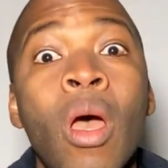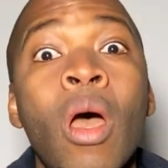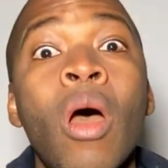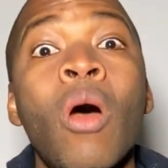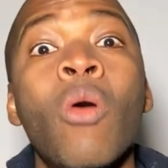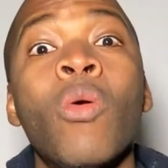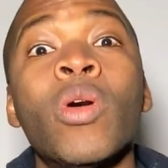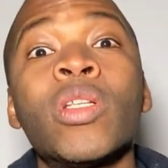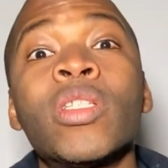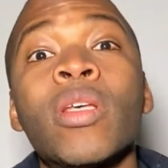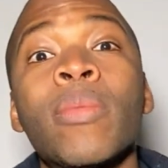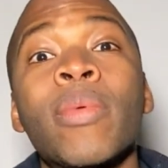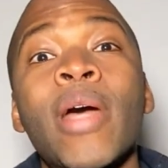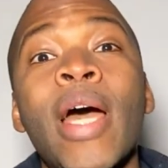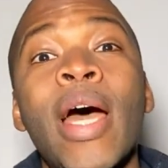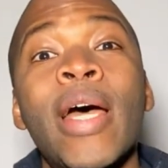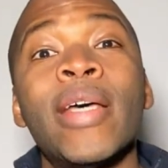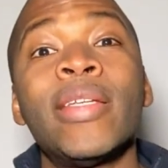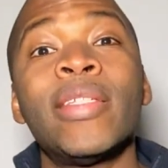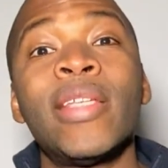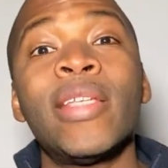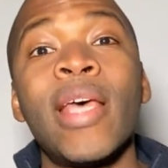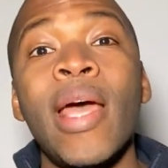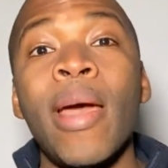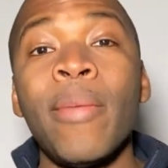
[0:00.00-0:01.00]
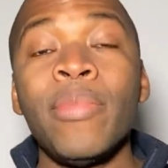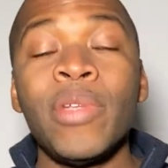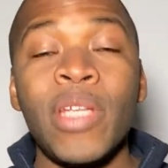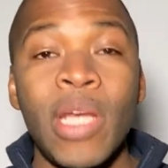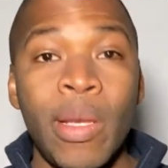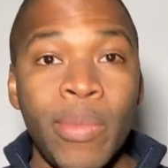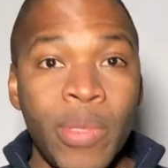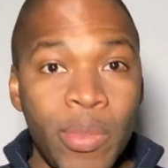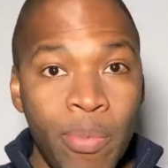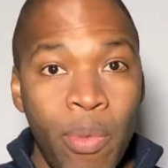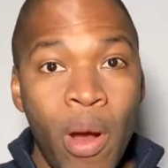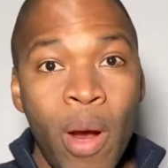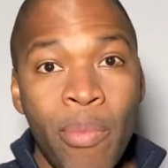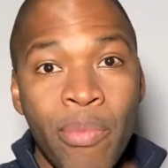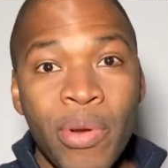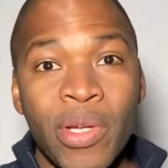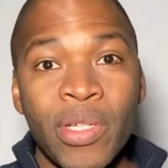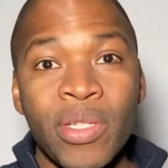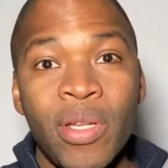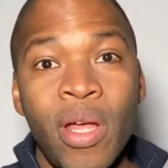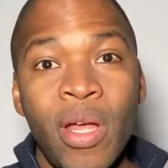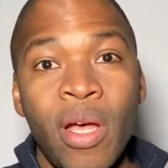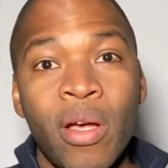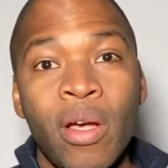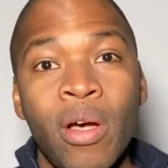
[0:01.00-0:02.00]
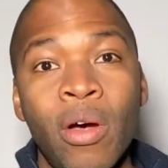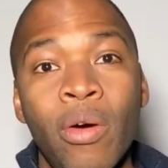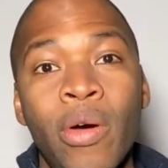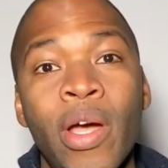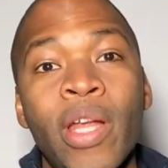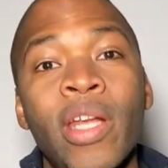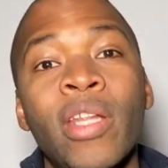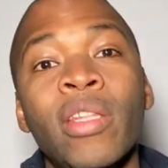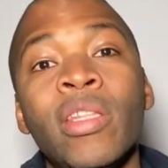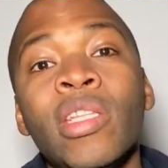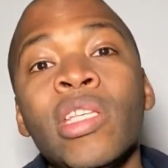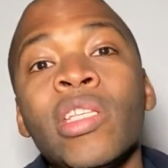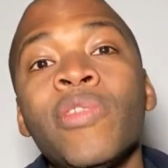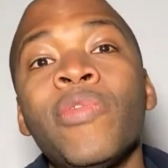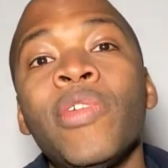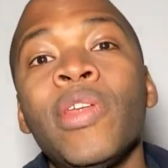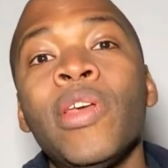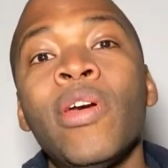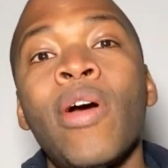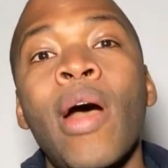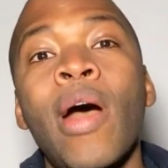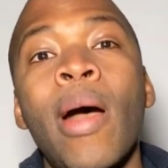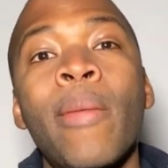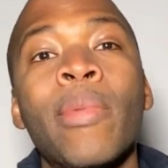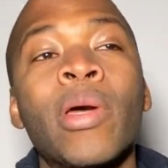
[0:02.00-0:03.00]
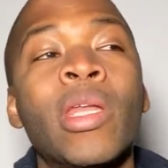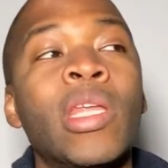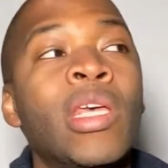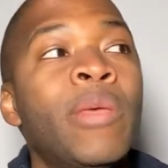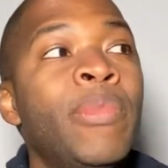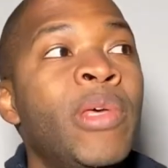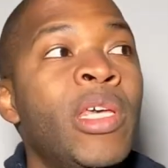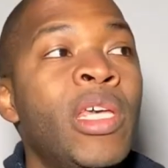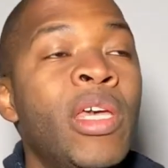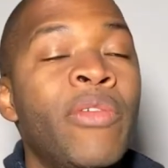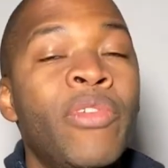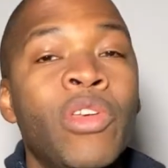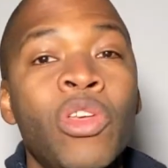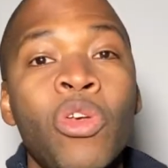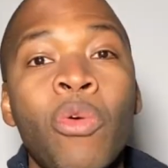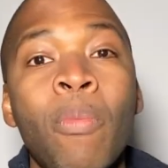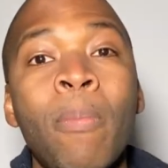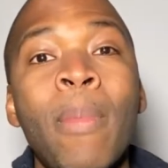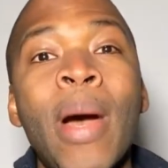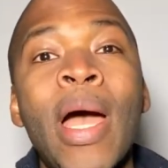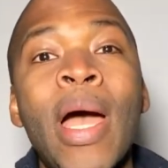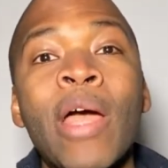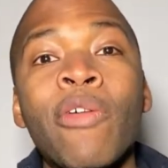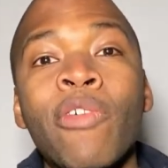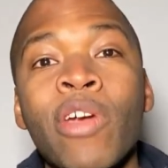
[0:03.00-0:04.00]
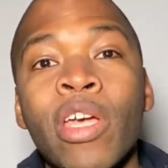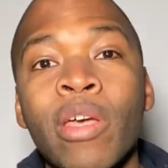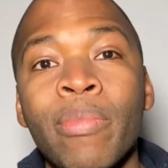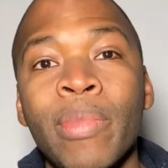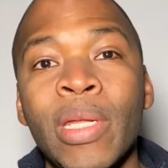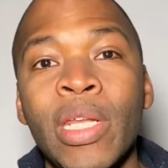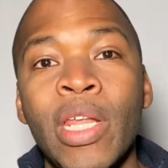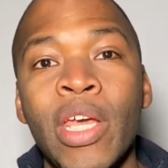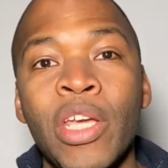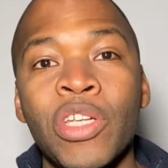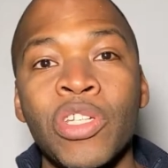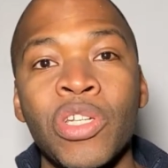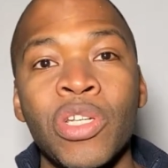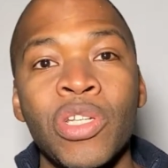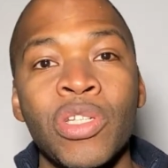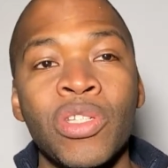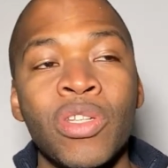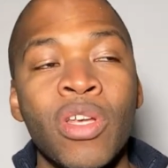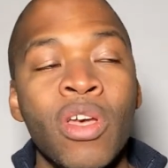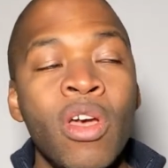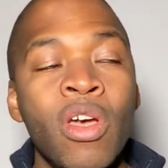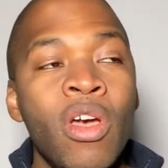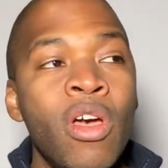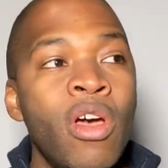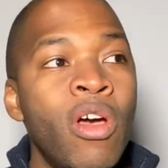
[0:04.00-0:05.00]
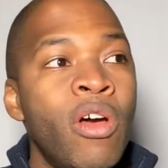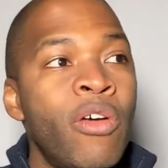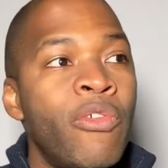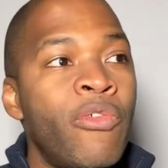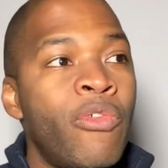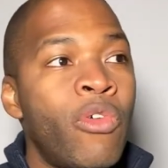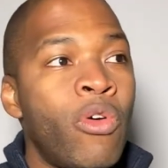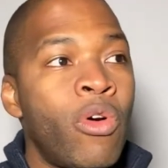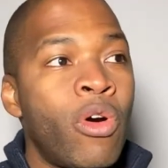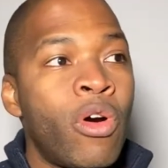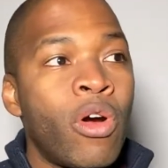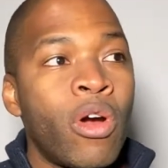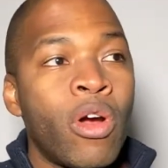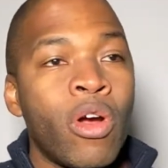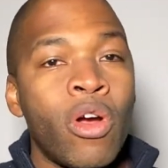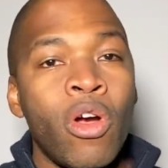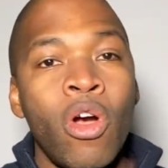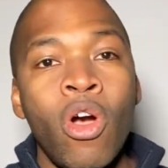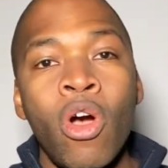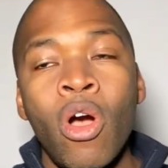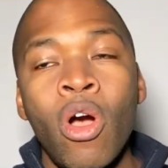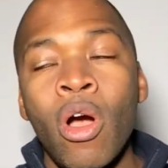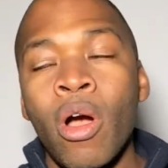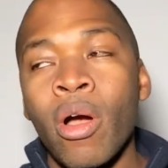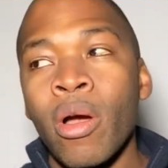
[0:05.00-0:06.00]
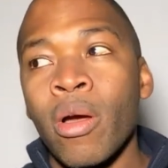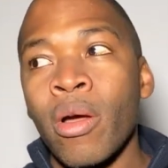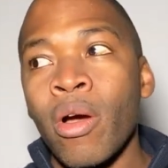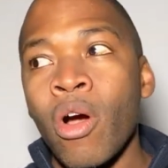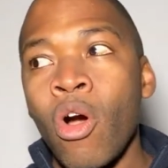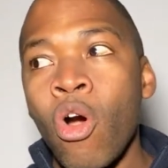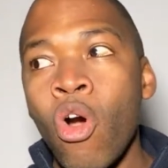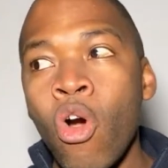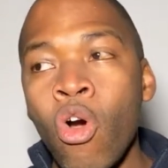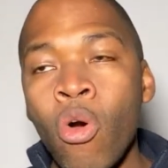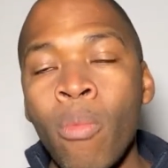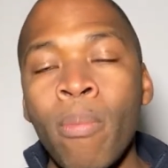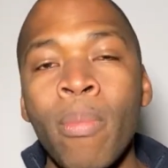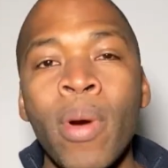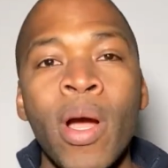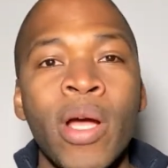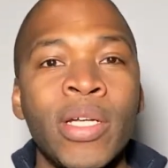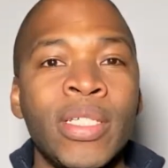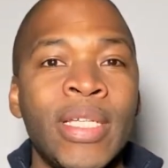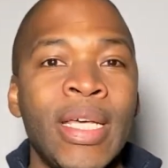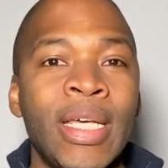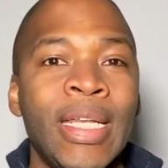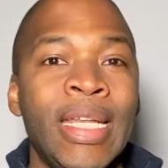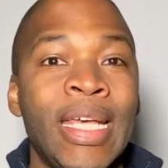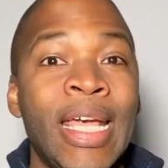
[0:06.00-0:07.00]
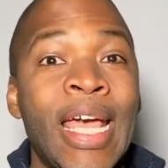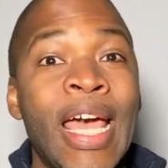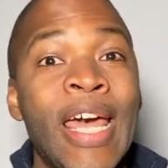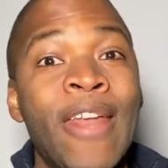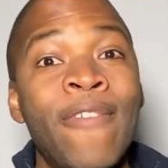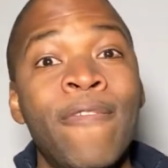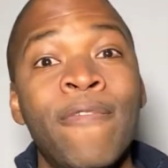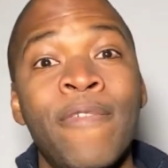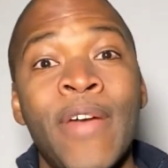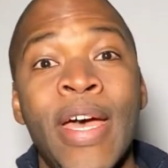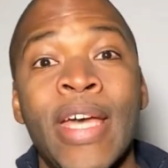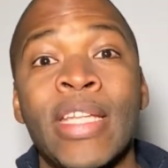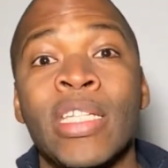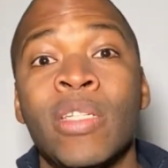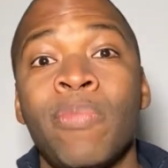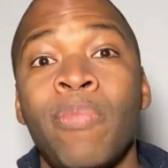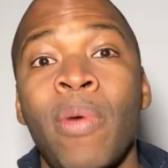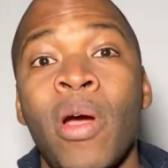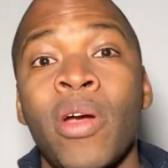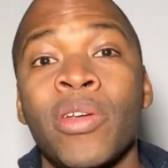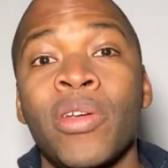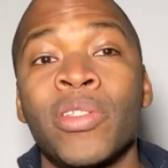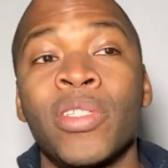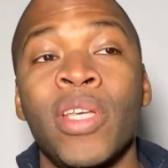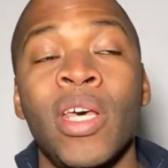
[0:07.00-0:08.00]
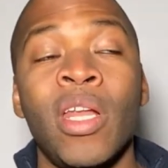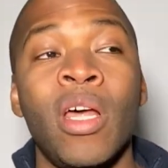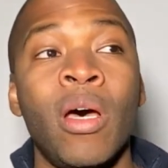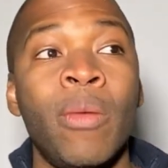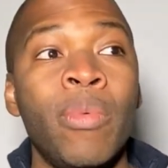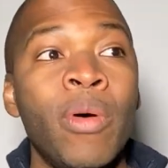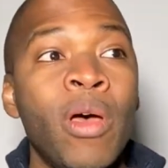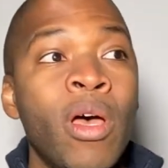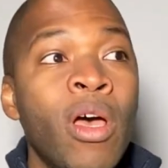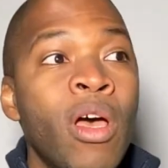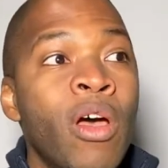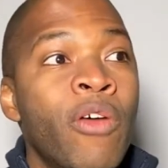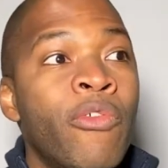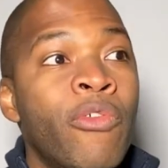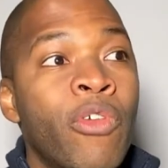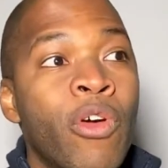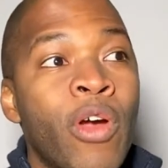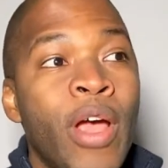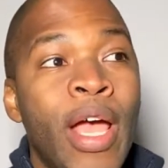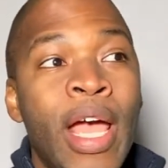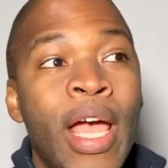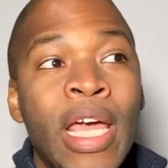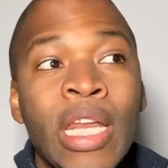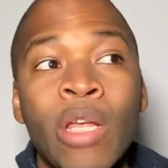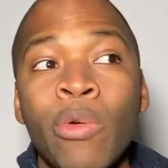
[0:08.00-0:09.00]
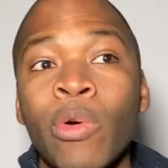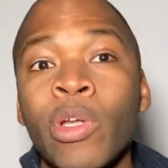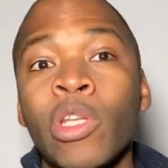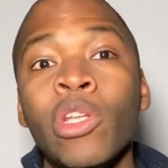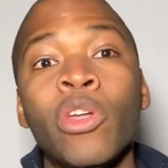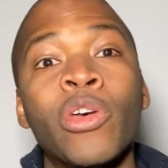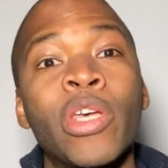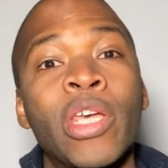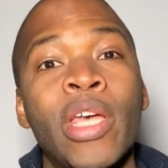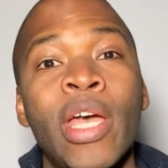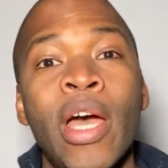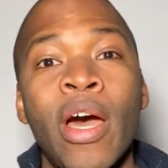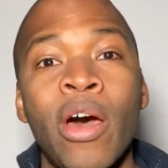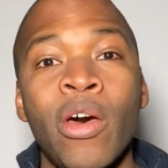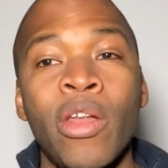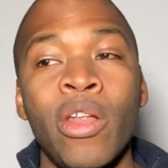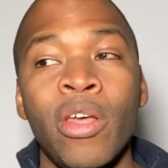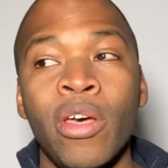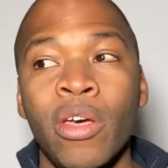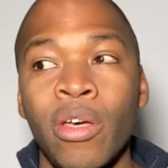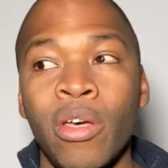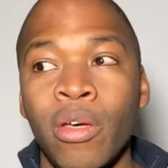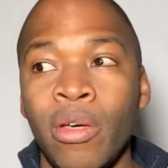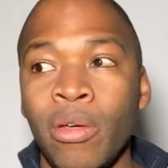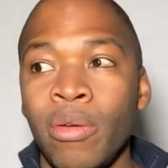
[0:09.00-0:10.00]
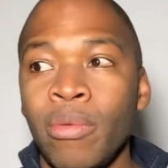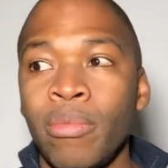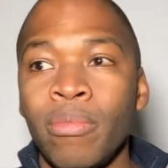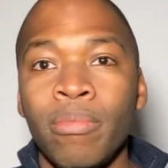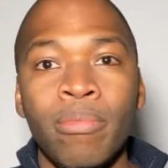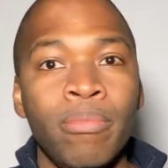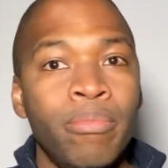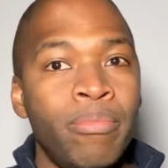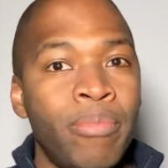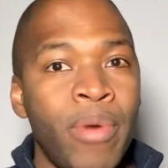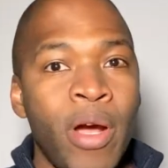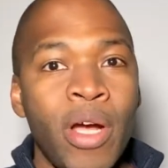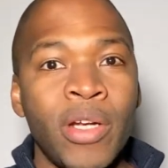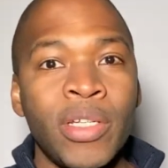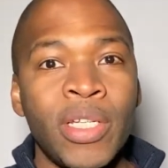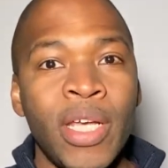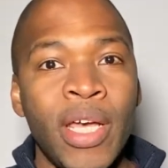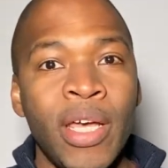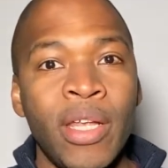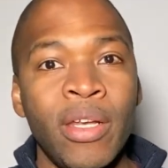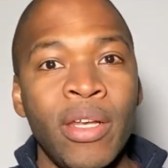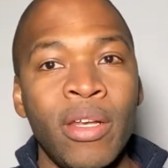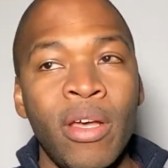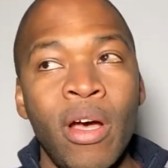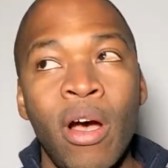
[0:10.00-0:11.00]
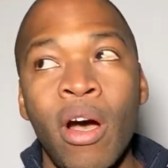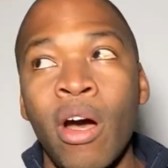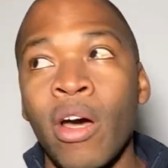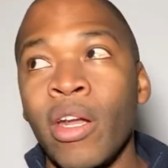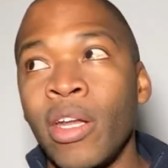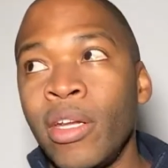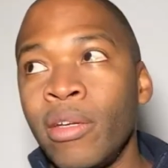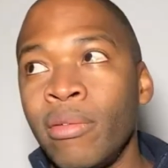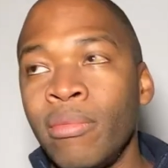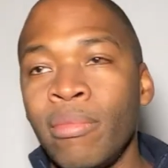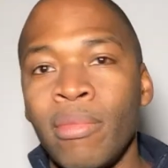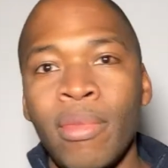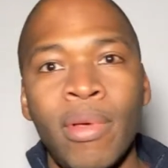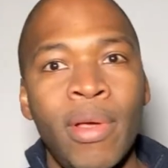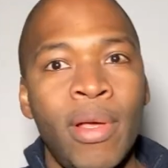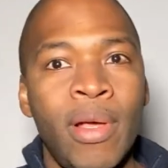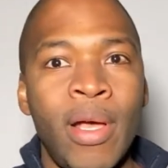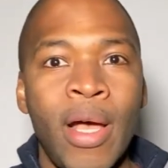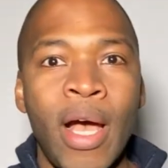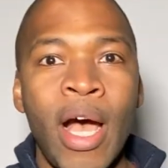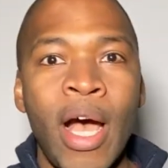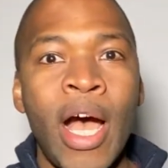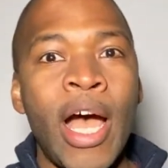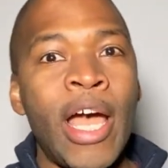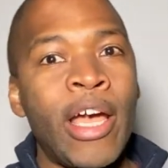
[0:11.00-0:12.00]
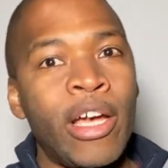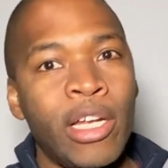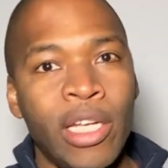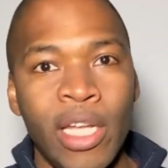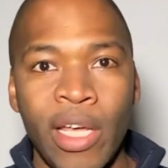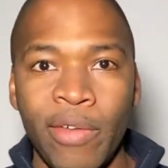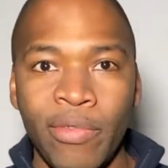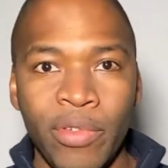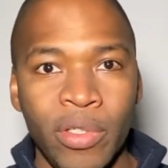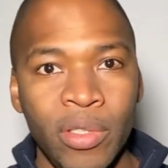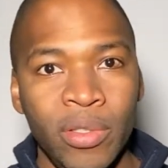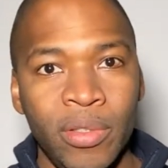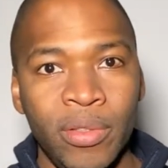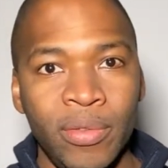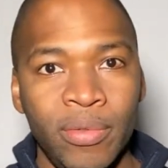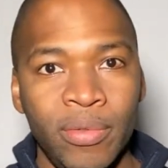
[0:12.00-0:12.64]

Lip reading: What's up guys, Sam James, Barprints.co, and in this video I'm going to be giving you my recommendations for a home bartending advanced bar setup for anyone looking how to bartend on a higher level.